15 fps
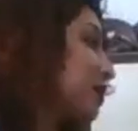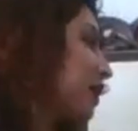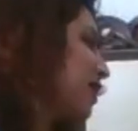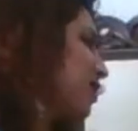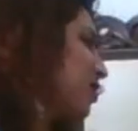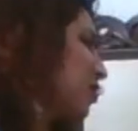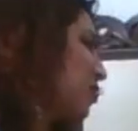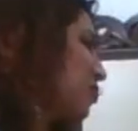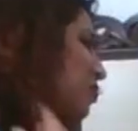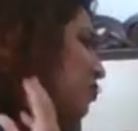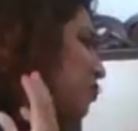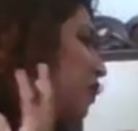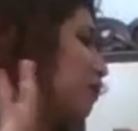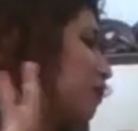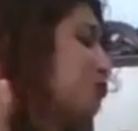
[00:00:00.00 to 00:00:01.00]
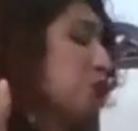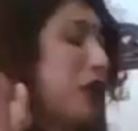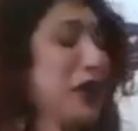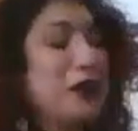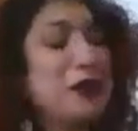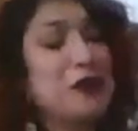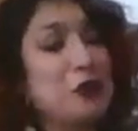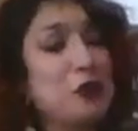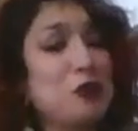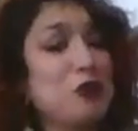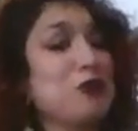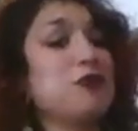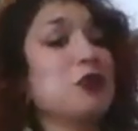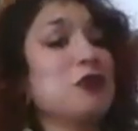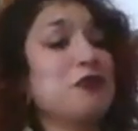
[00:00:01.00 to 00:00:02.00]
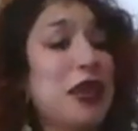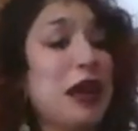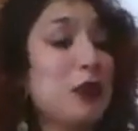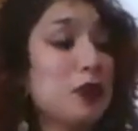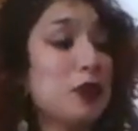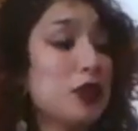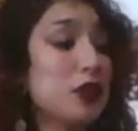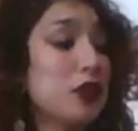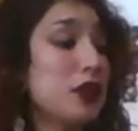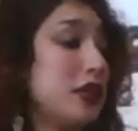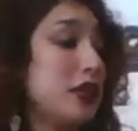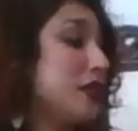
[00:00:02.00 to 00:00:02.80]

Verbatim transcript: And it's also a bright, beautiful flower,